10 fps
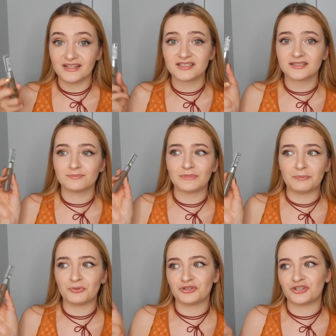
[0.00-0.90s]
this
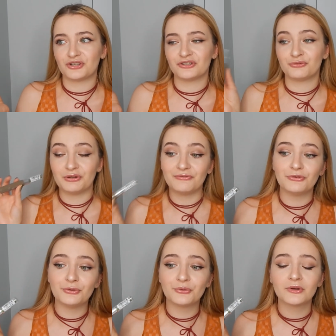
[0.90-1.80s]
in particular
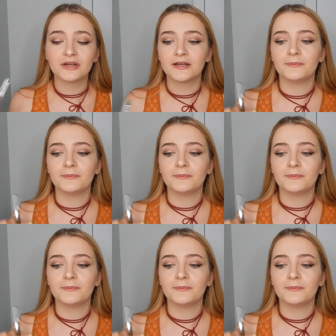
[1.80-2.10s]
review,